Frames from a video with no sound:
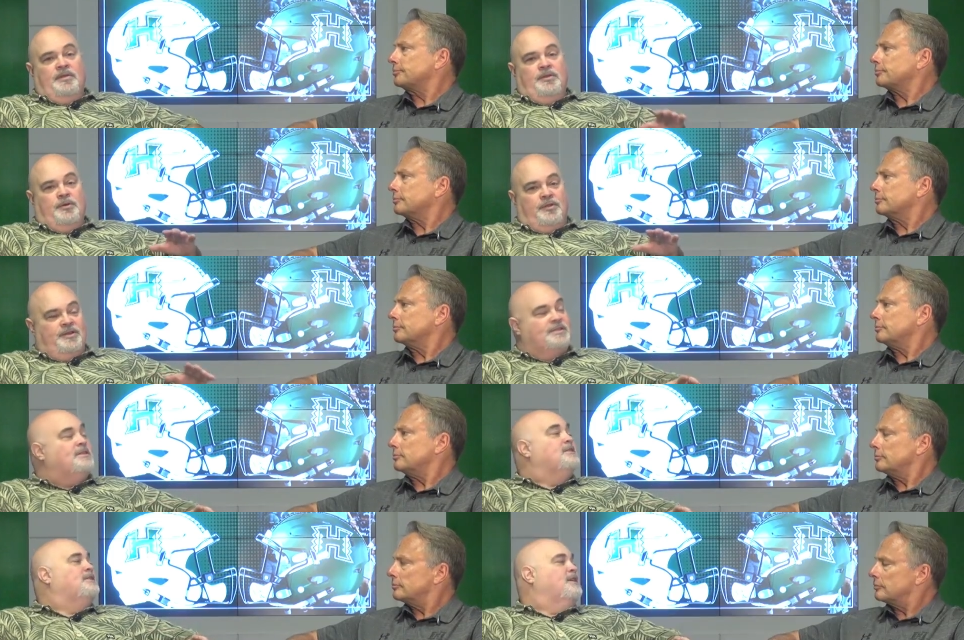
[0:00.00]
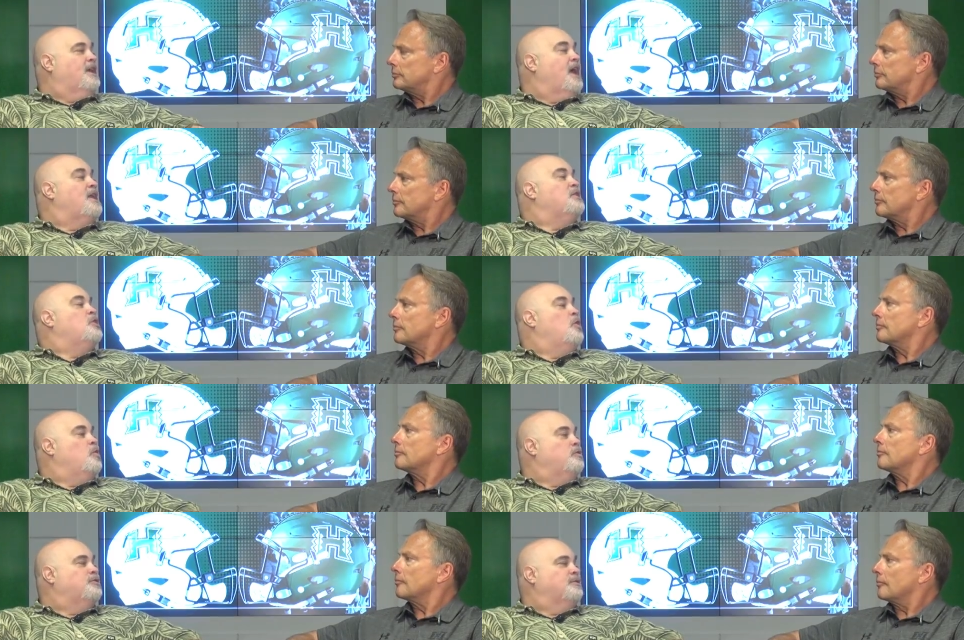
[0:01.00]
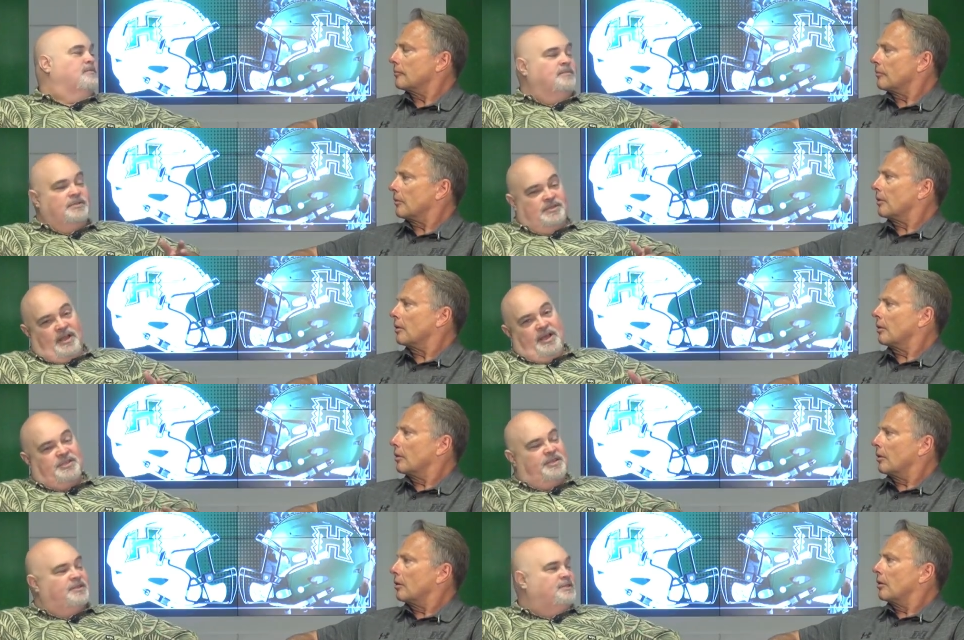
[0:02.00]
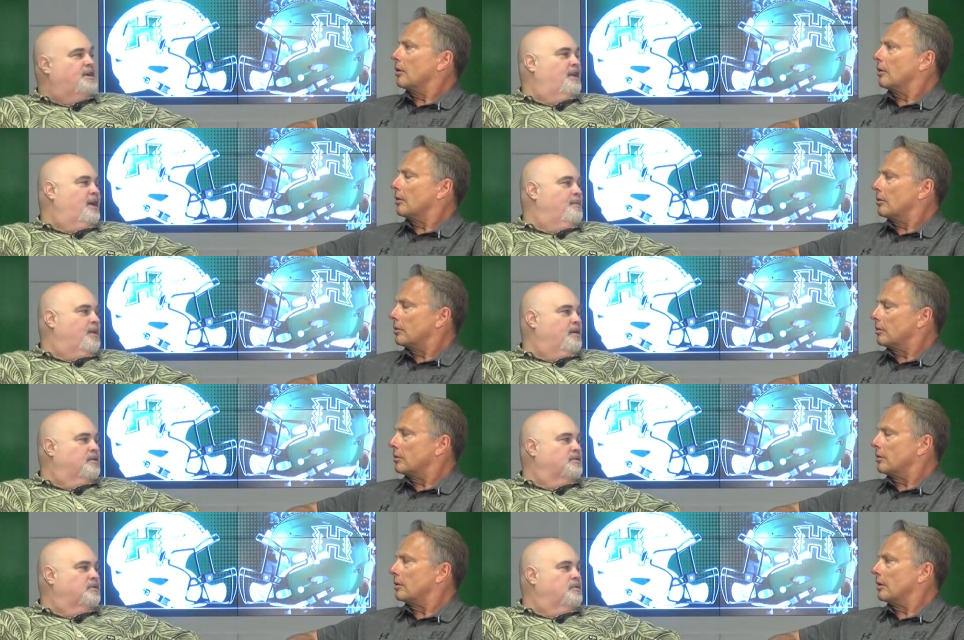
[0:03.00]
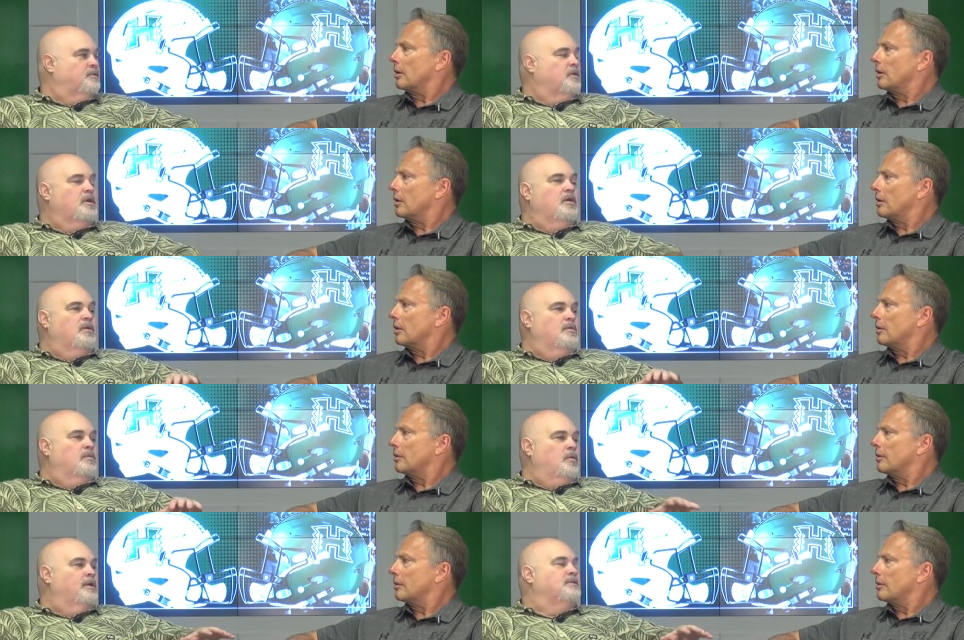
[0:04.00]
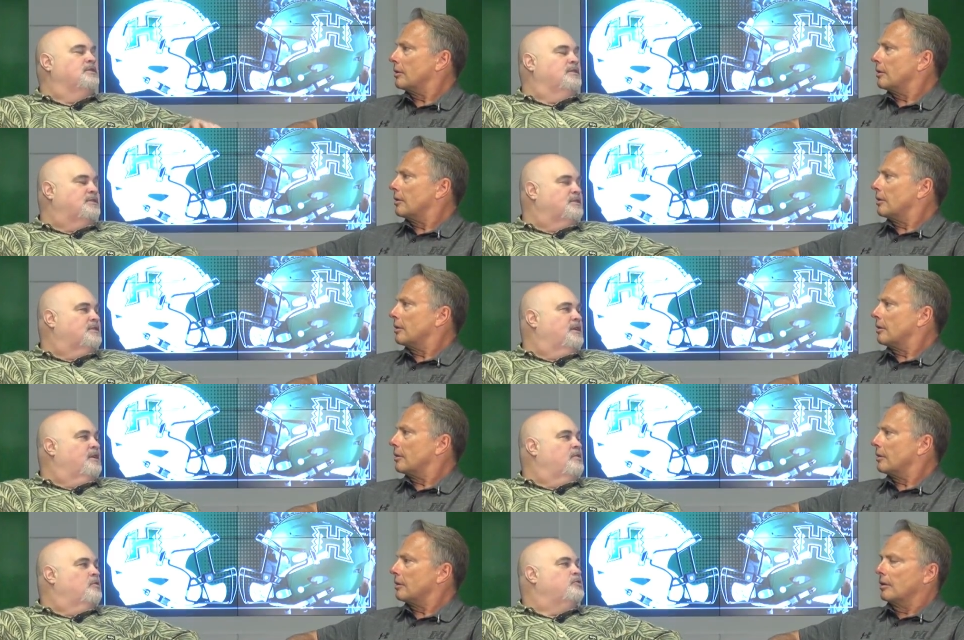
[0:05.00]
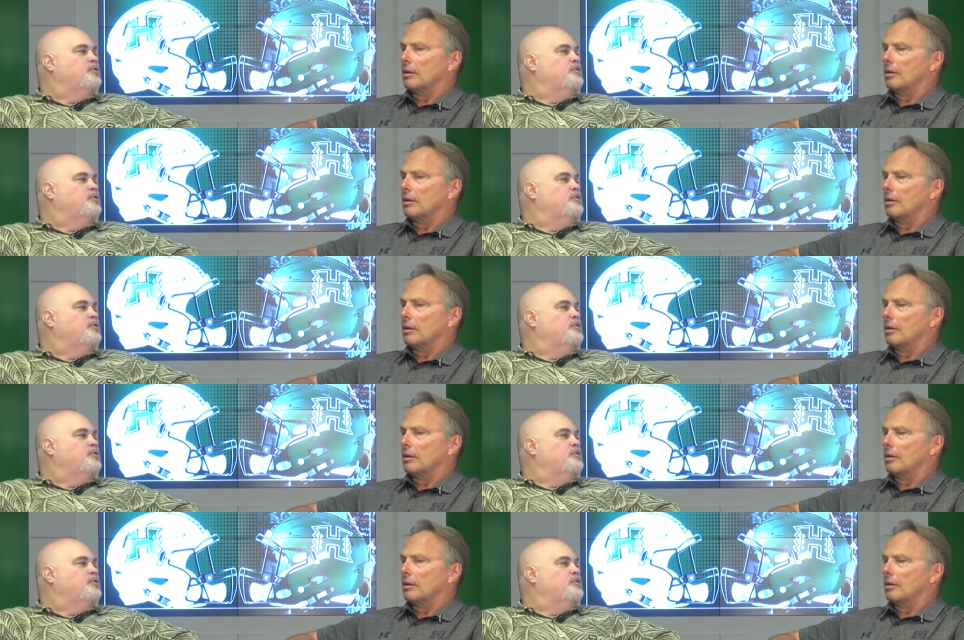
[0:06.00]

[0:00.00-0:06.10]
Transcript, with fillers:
Speaker 1: You're the assistant head coach slash inside linebackers coach. What does an assistant head coach